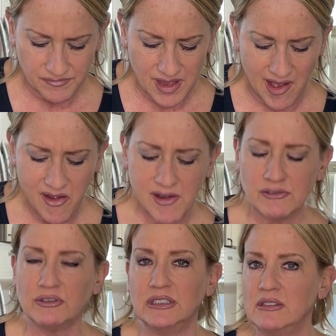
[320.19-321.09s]
I
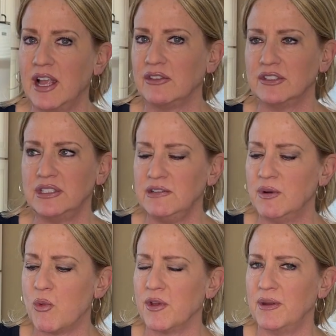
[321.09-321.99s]
actually like this even
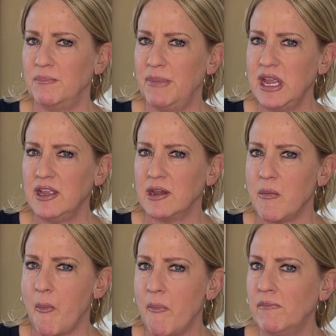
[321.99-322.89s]
more than bacon.
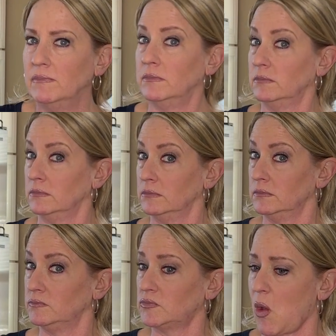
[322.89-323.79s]

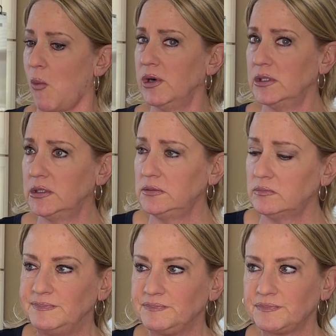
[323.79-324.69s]
What?
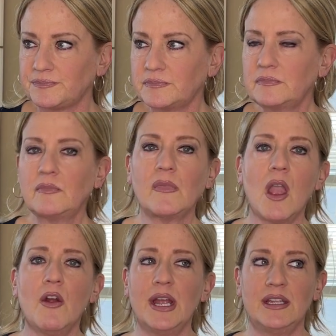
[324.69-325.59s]

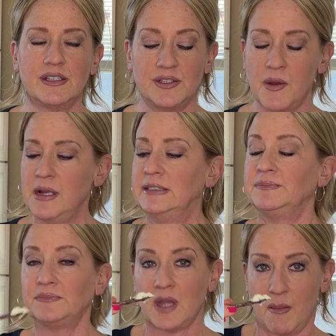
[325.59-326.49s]
All right, kids,
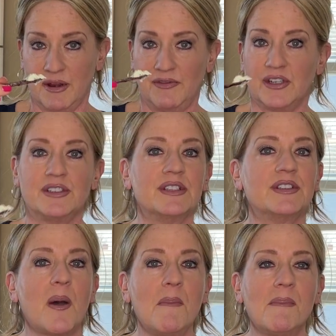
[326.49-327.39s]
I'm gonna finish this
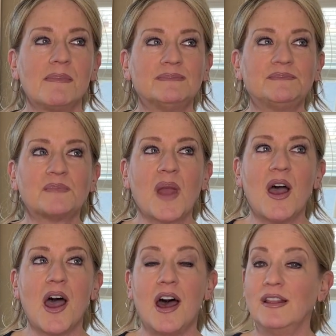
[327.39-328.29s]
up.
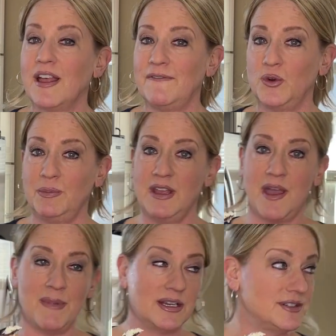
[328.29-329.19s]
Let food be thy
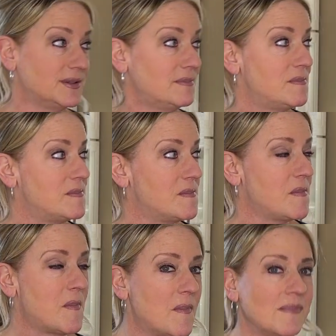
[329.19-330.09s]
medicine,
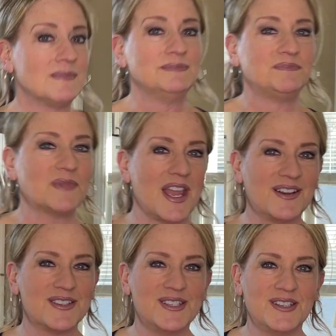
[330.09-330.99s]
and
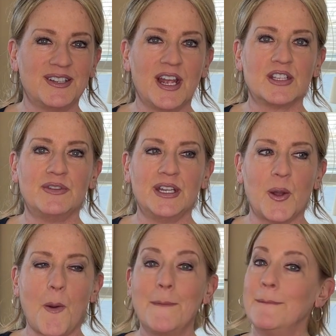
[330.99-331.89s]
I'll see you in the next
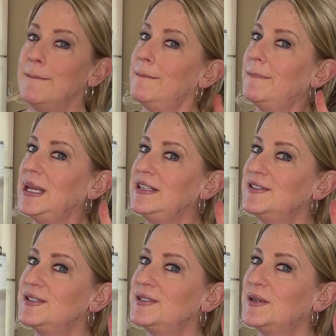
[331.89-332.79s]
video.
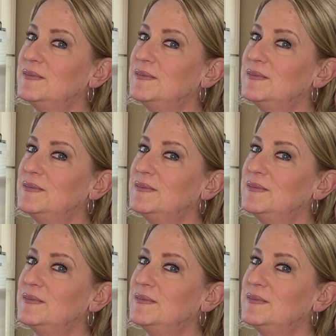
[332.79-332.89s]
Peace.